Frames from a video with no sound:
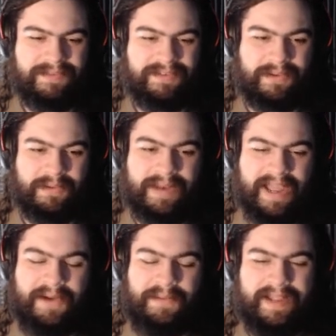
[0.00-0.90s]
so
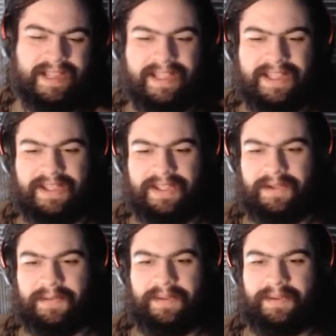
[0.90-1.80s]
now we
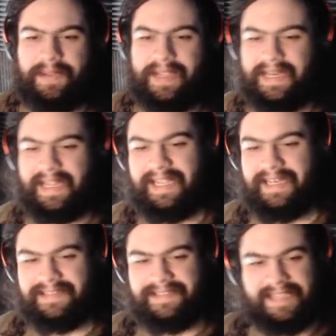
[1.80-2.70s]
we we
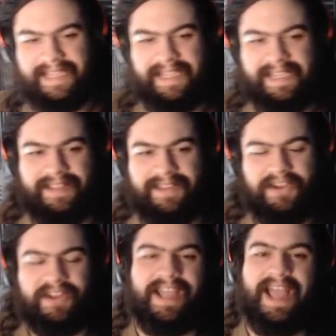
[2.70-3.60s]
need to see the
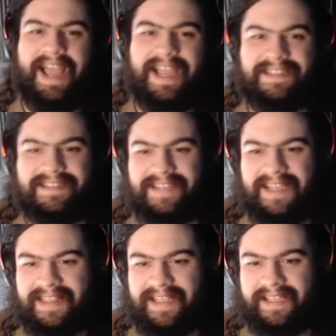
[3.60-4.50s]
good guys, I
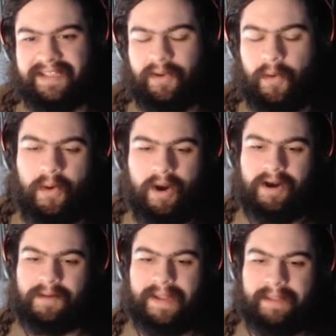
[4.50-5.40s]
think.
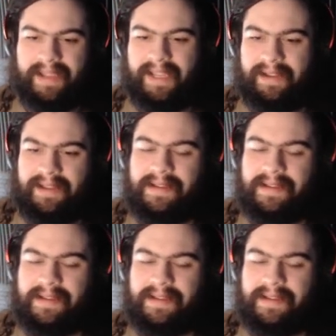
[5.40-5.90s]
Or maybe